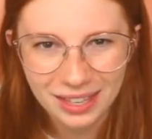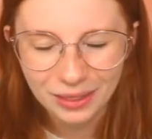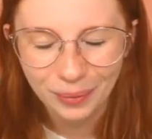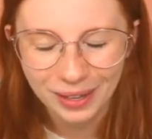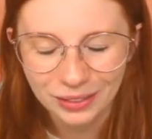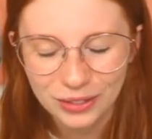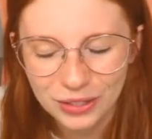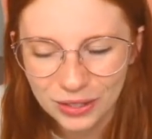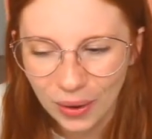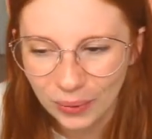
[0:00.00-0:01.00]
the white looks
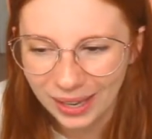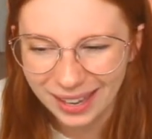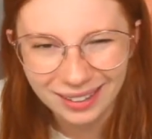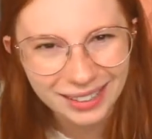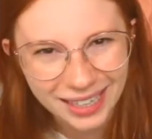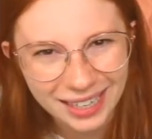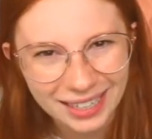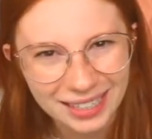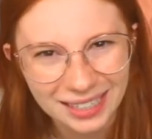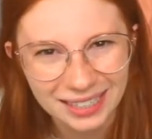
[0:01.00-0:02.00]
so like clean and